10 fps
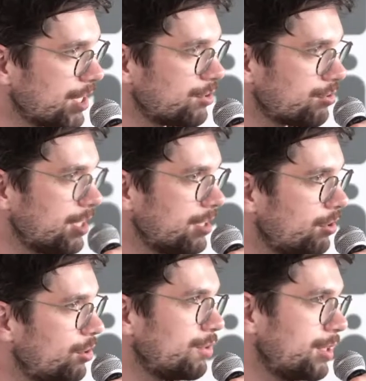Because right
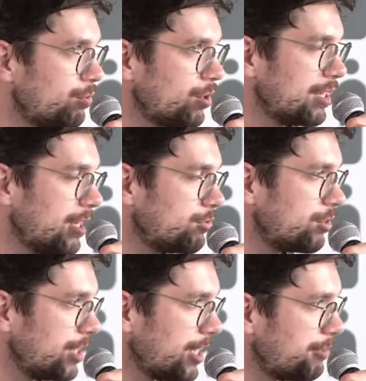now, even if we're
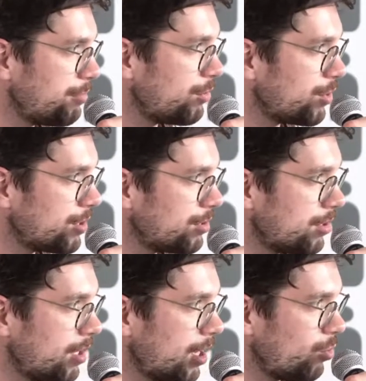not really happy
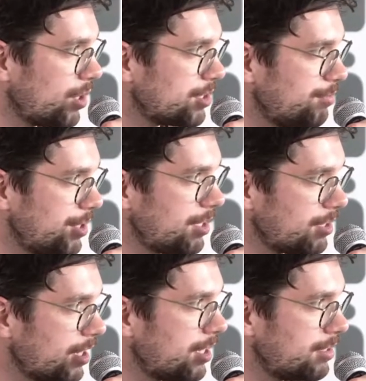with what's
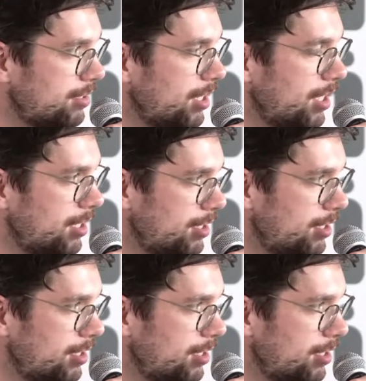being done